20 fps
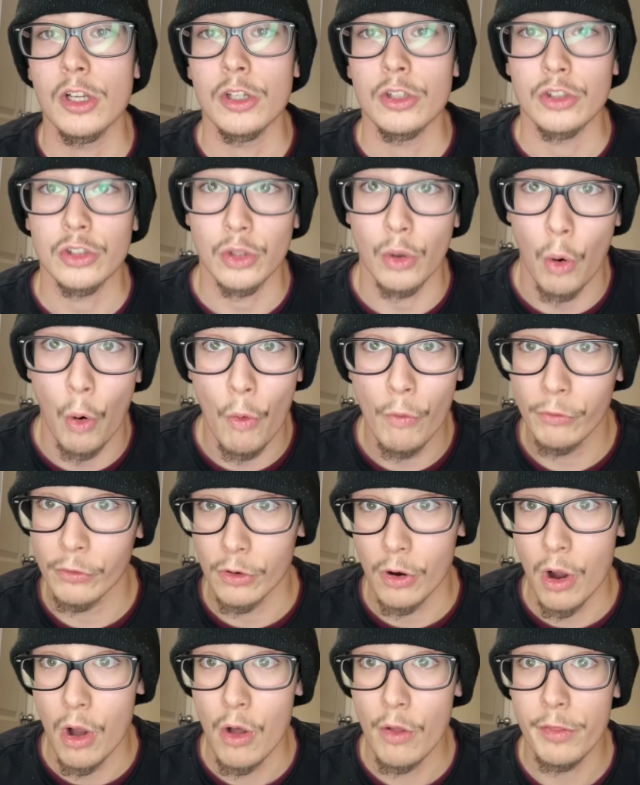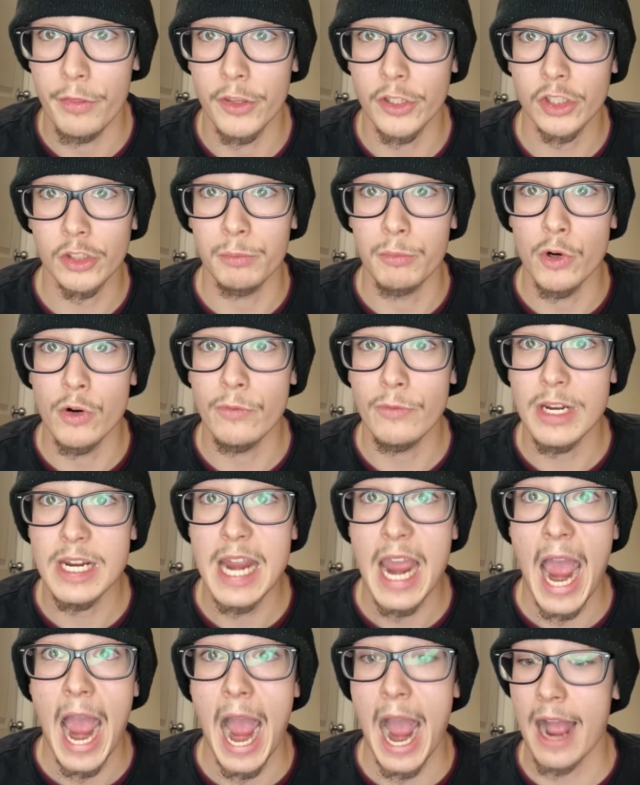So overall, this
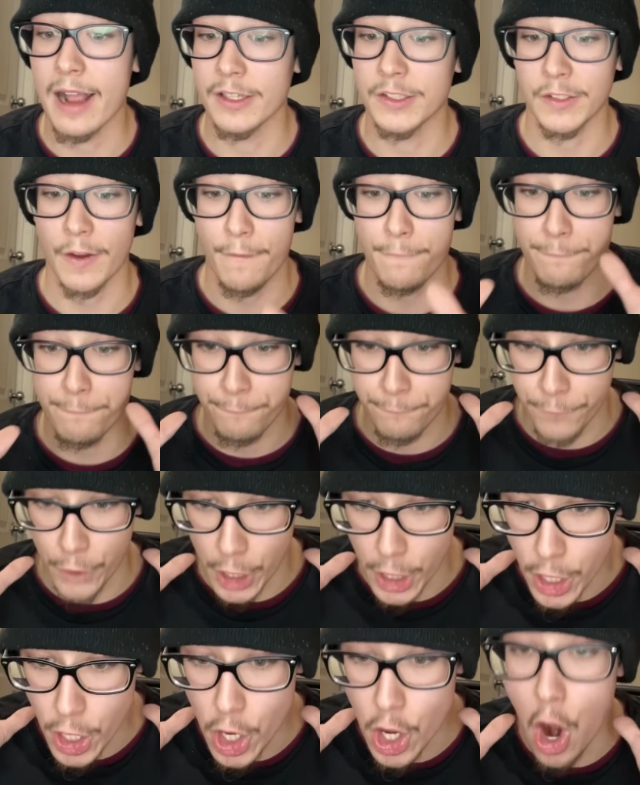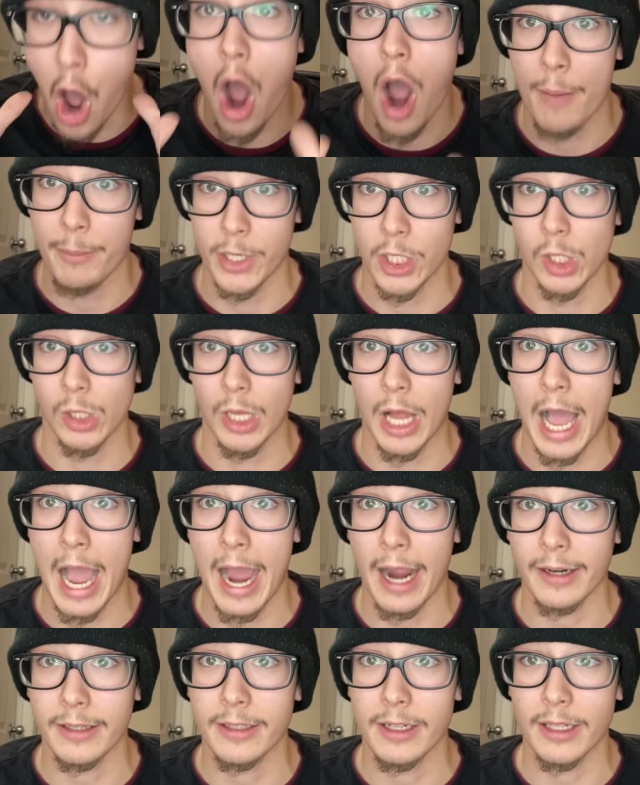movie has phenomenal
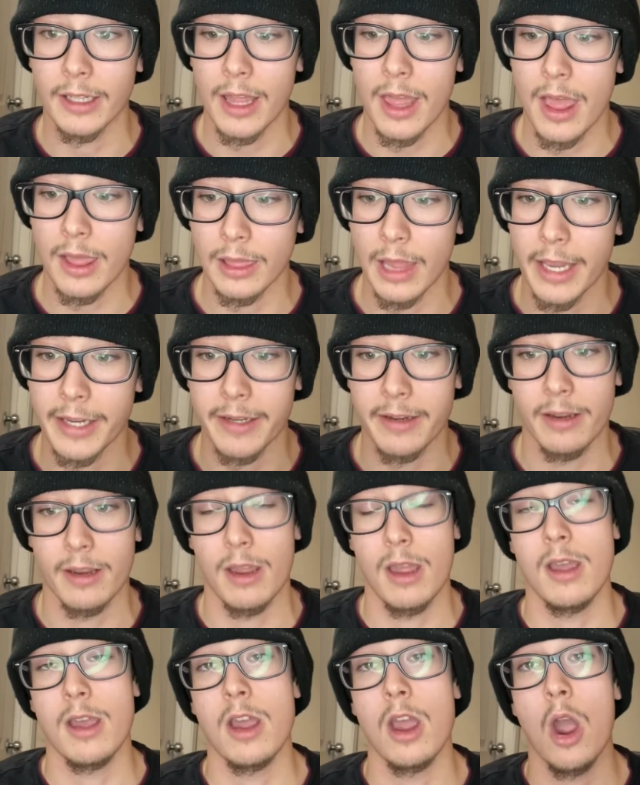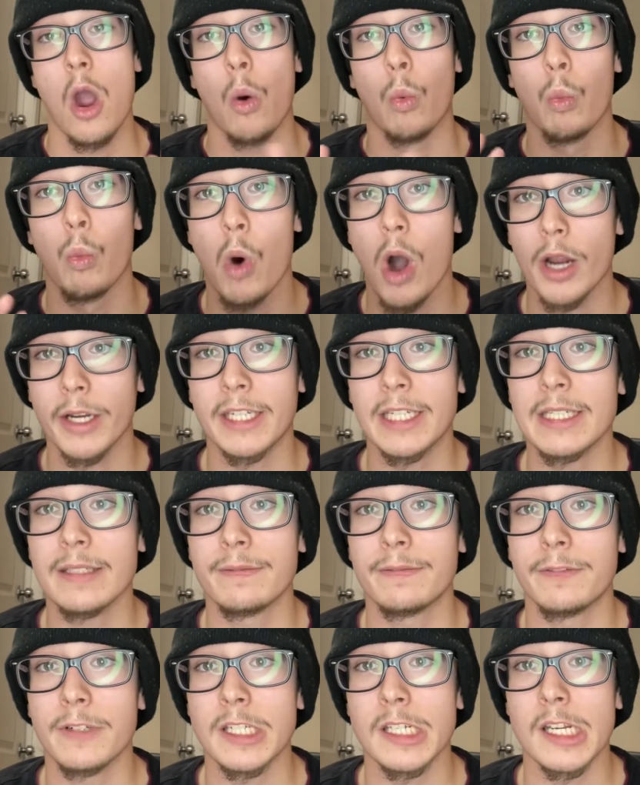acting. Like, Joaquin
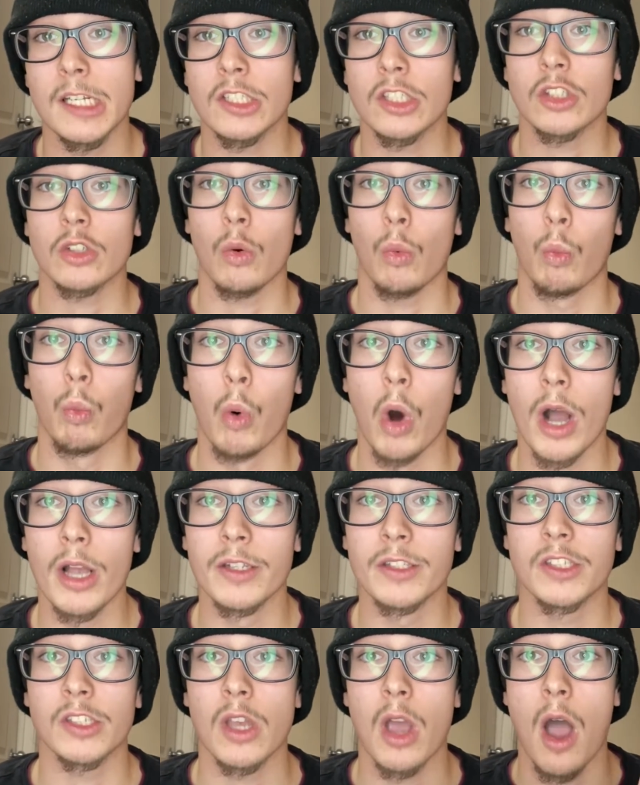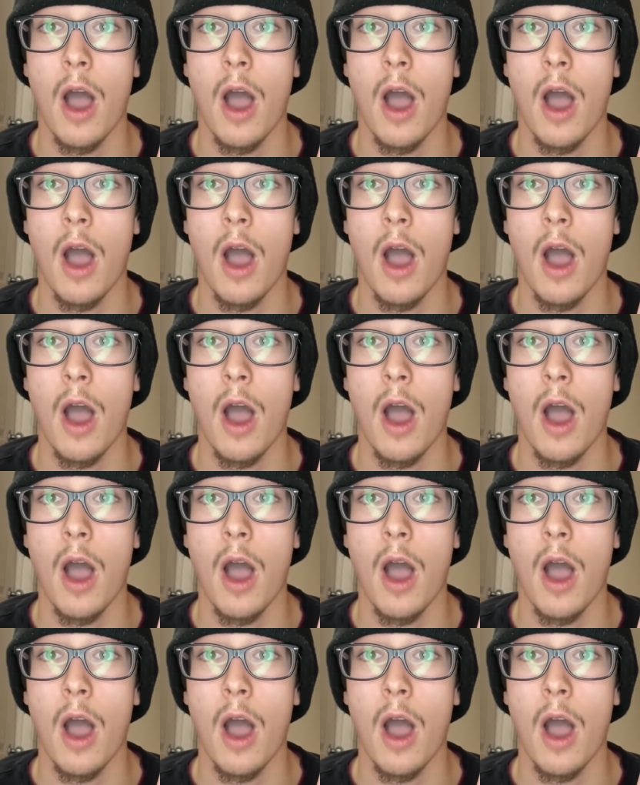Phoenix was